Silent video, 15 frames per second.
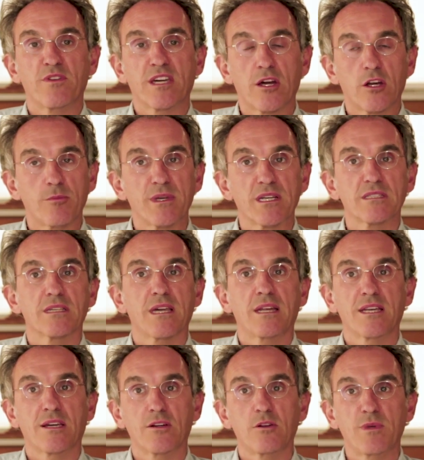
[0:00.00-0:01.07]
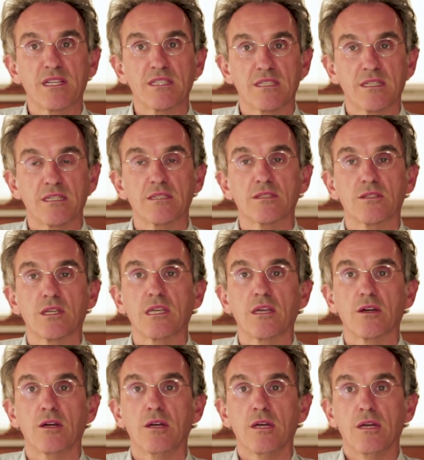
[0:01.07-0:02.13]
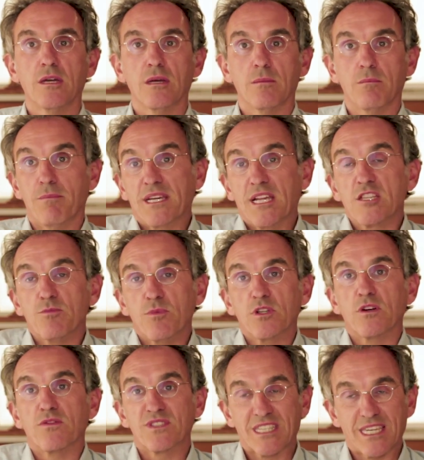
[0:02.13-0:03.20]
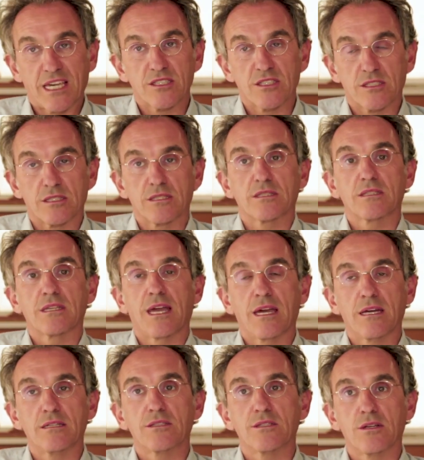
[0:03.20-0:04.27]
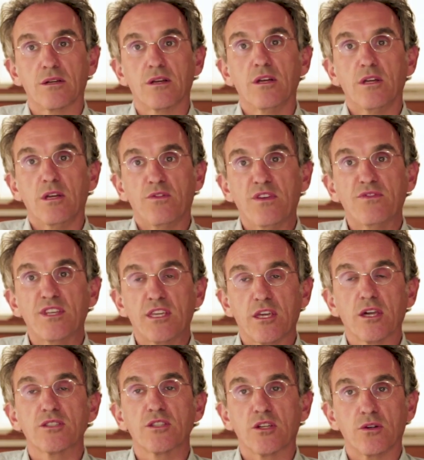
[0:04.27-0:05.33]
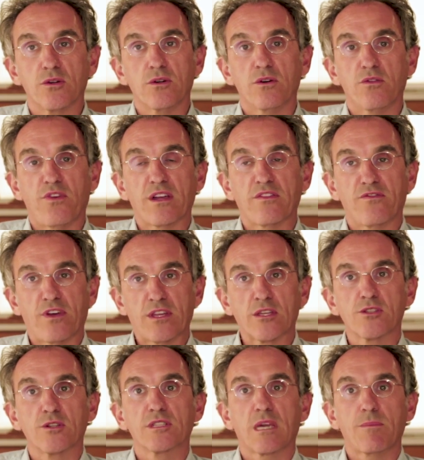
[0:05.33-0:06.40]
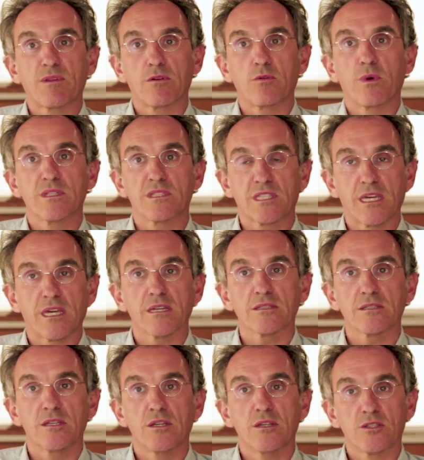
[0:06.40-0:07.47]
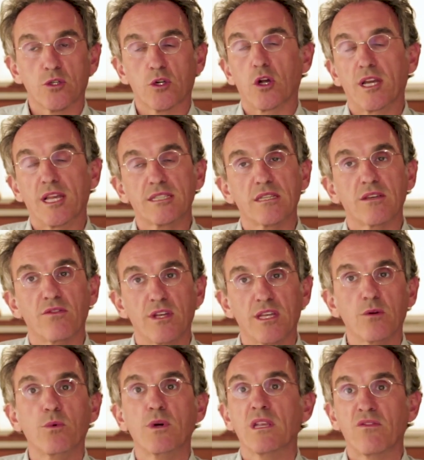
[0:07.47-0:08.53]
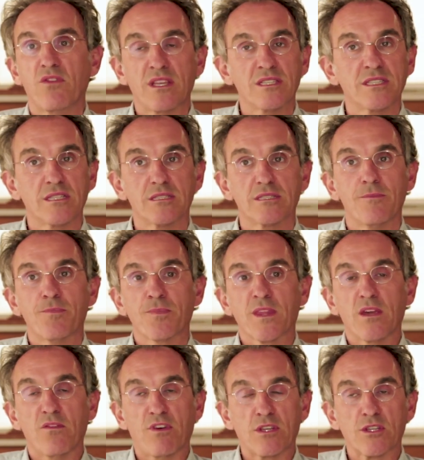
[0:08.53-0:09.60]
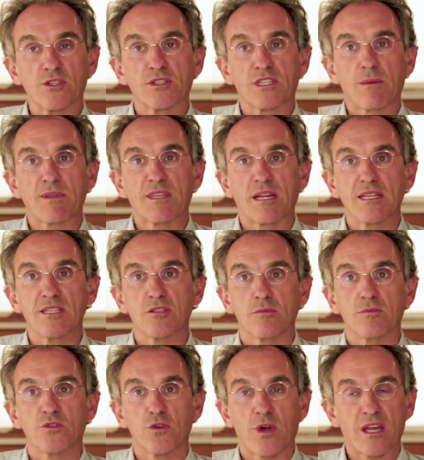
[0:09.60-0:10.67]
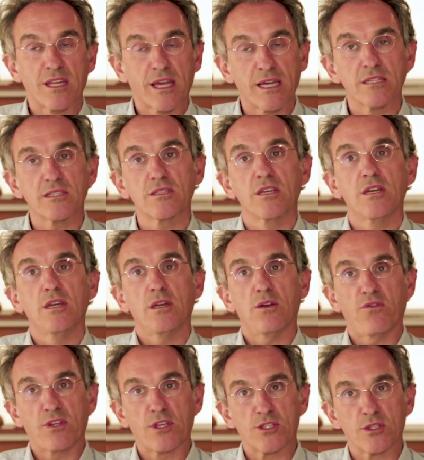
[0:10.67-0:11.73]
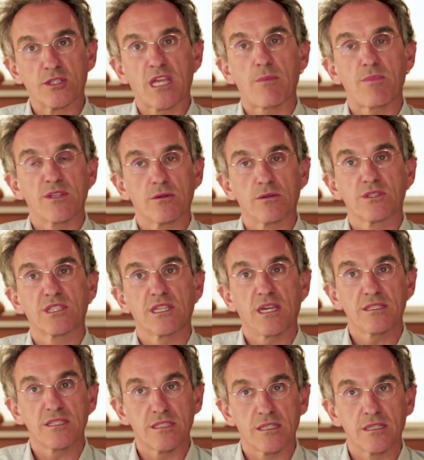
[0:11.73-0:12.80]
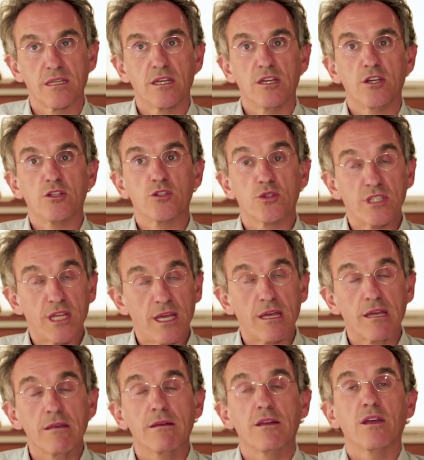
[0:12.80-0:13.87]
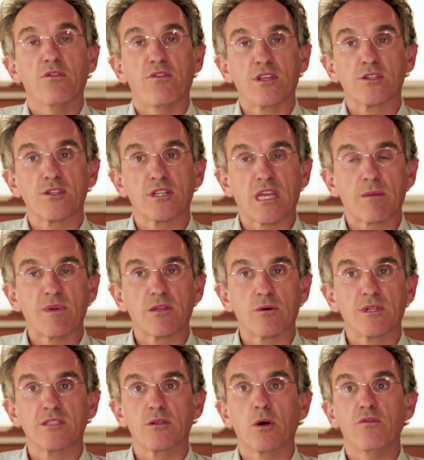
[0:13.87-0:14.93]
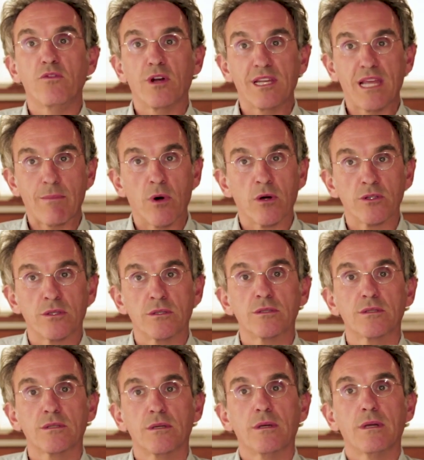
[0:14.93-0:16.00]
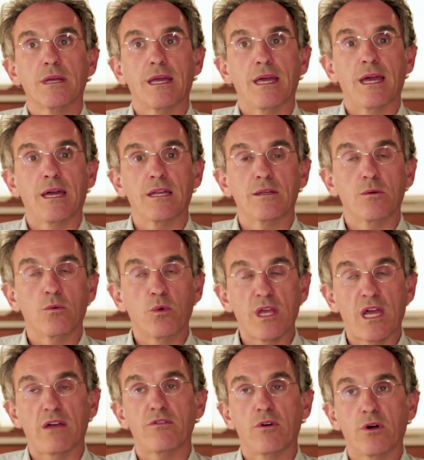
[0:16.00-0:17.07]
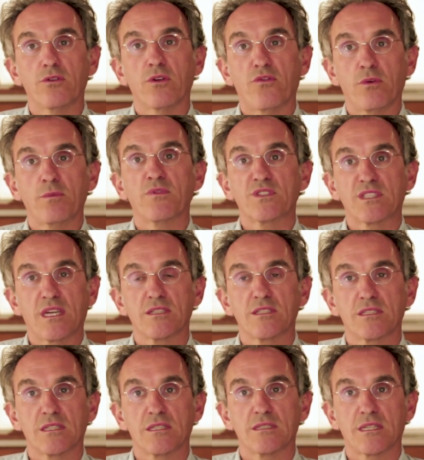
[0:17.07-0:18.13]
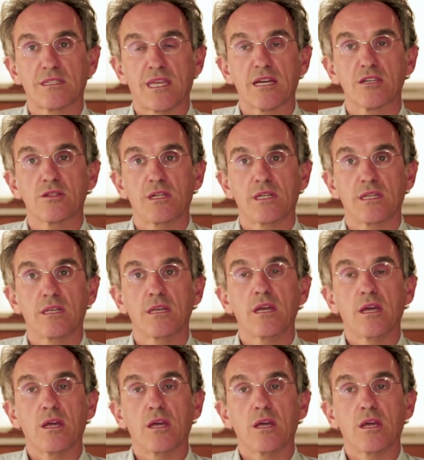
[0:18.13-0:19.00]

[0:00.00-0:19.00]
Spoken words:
of economics, and economics is the management of scarcities. And 50 years ago, financial capital was scarce, so collectively we invented financial capitalism to address financial capital scarcity. Today, financial capital is overly abundant, and we have other forms of scarcities that actually